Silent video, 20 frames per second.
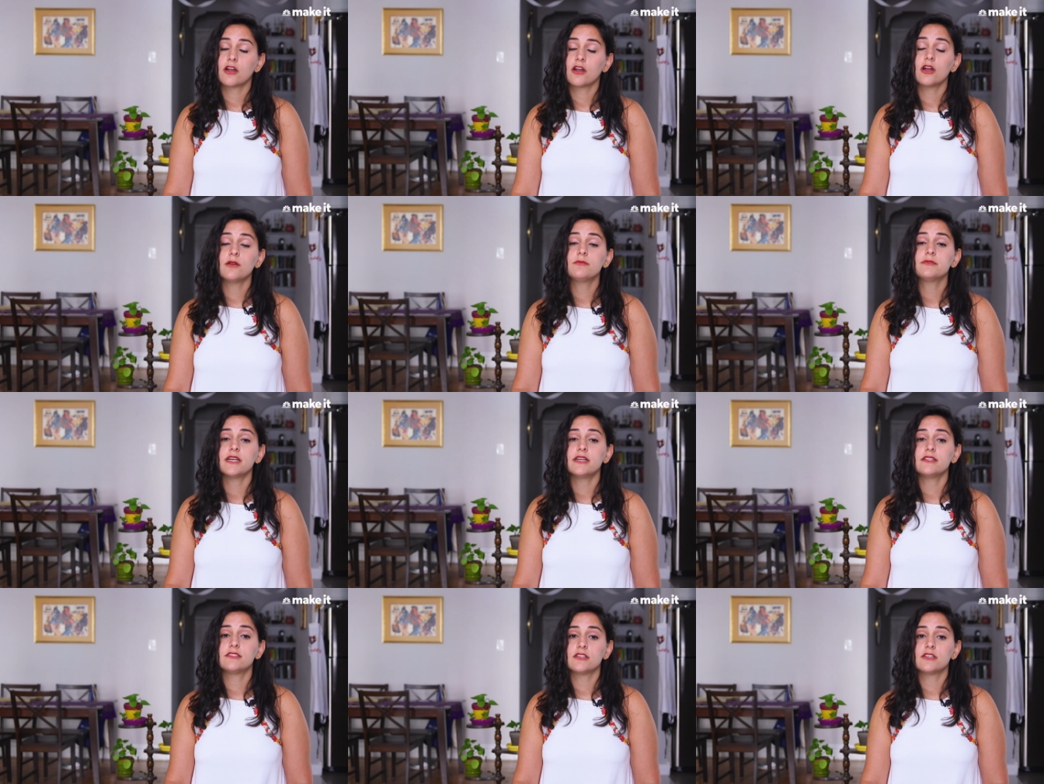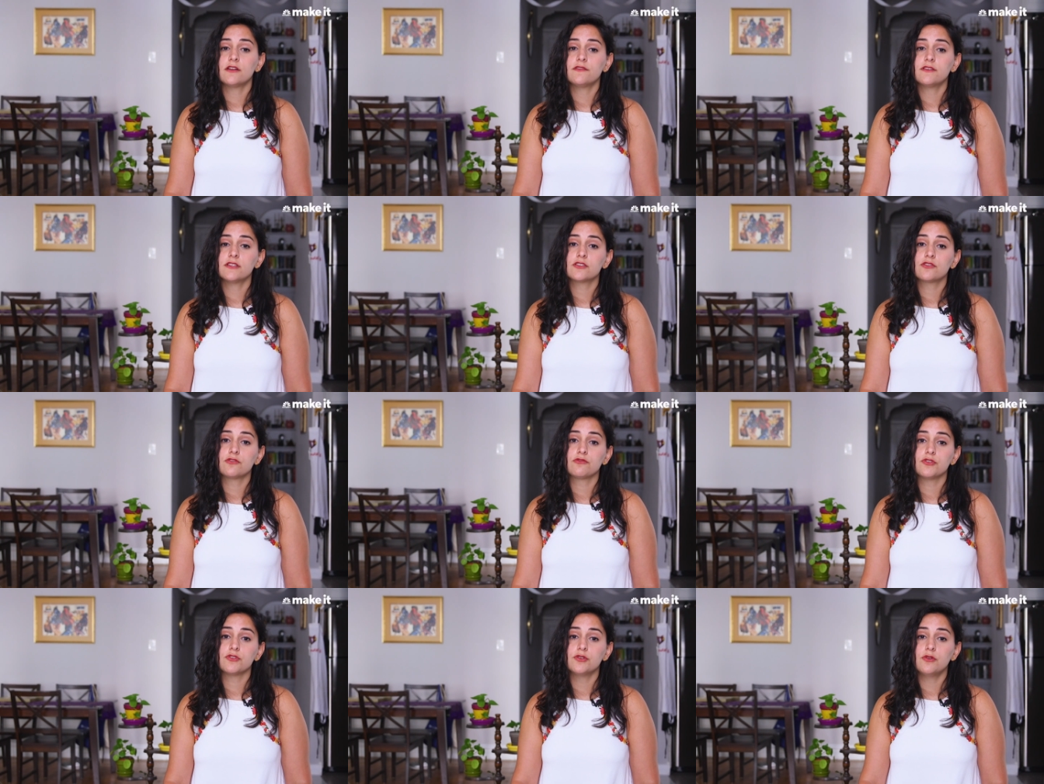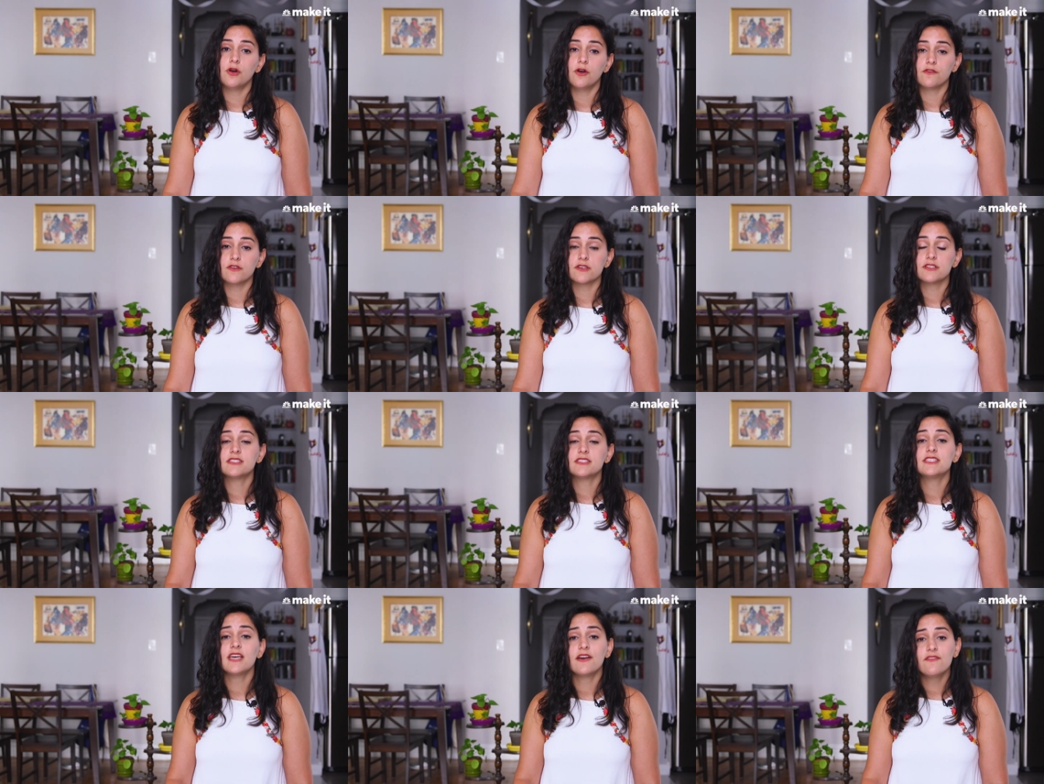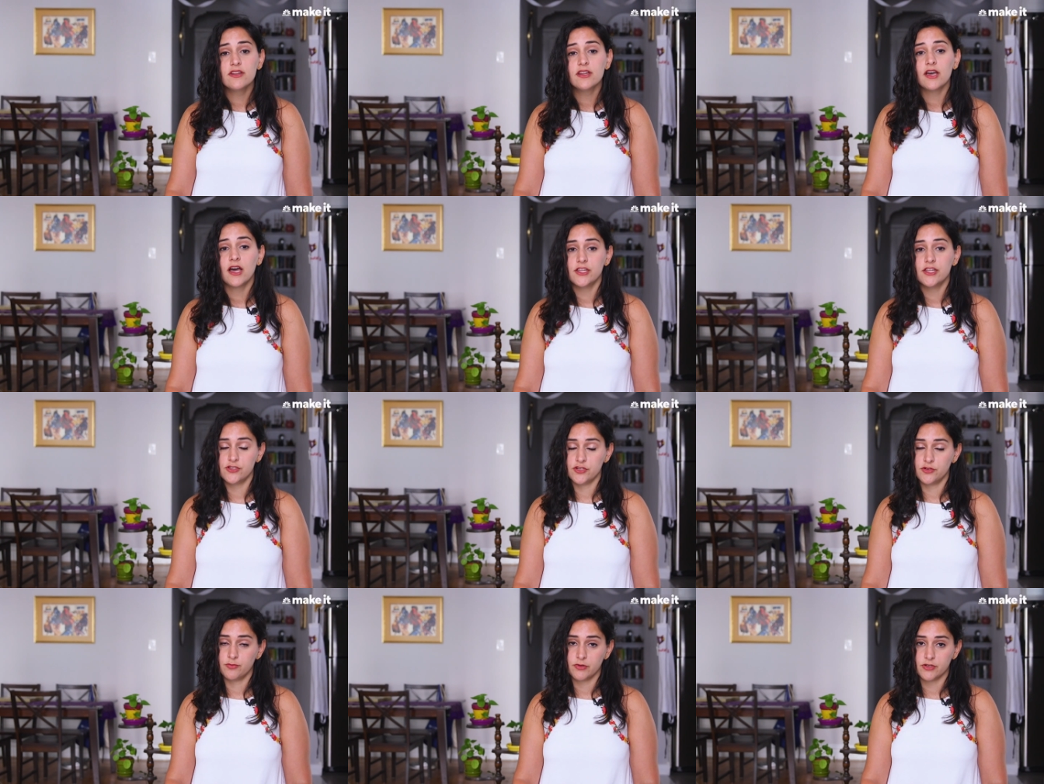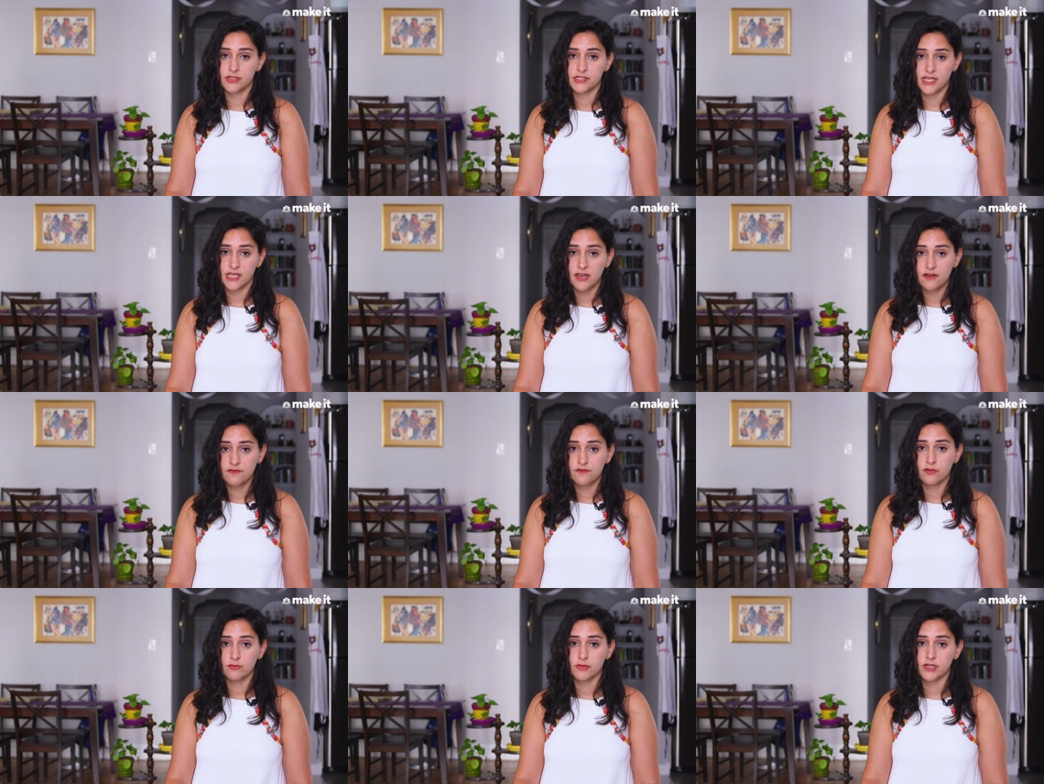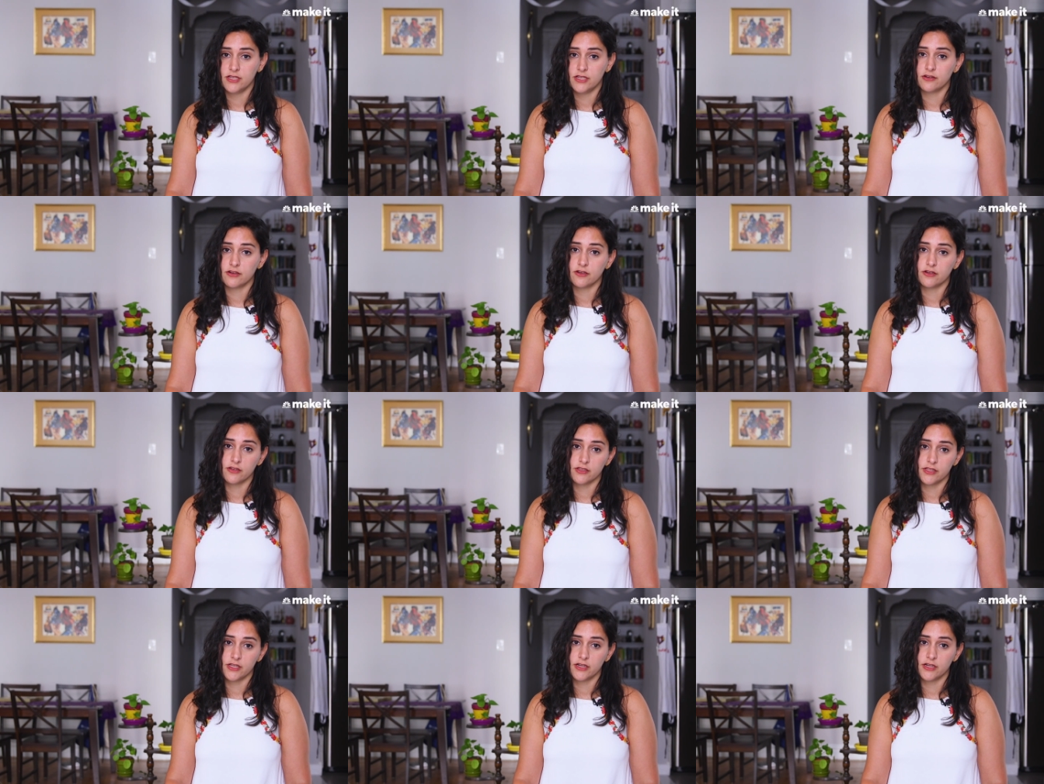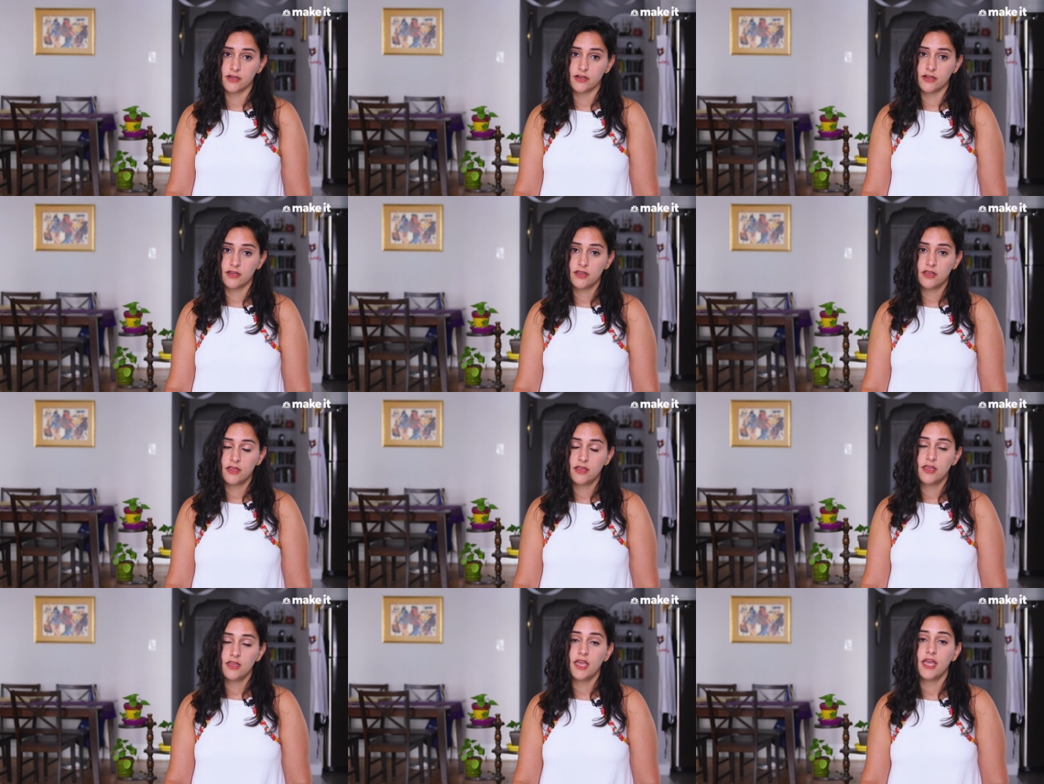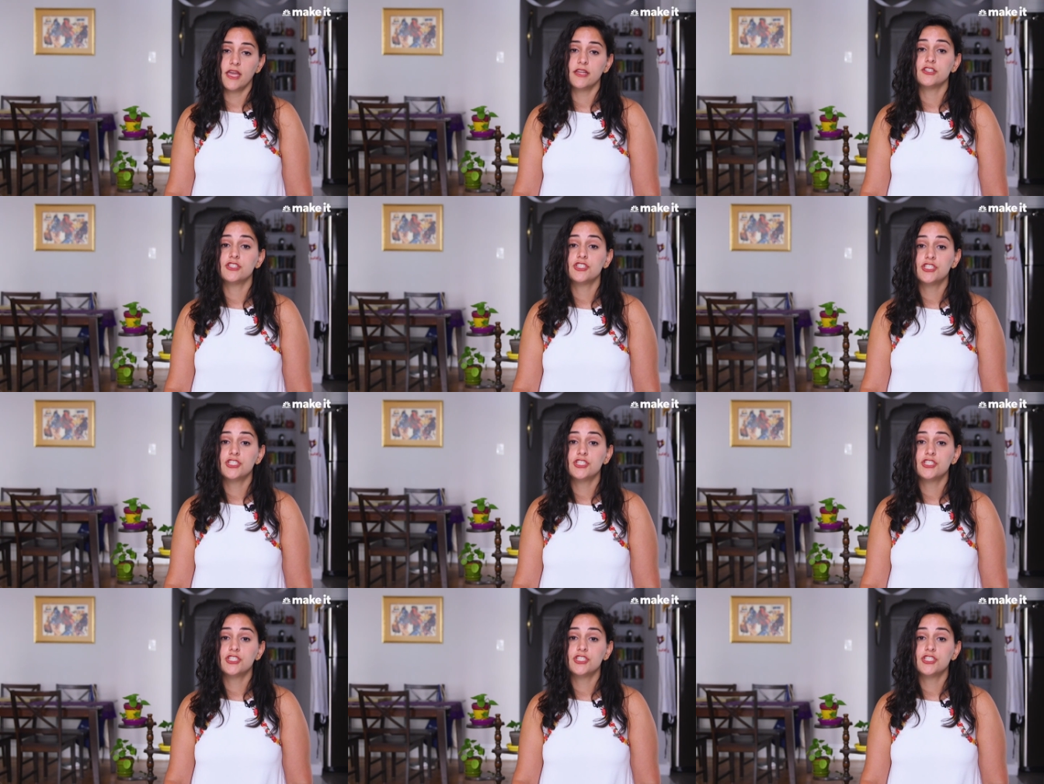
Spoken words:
curbside service grew over 700% from a year earlier, and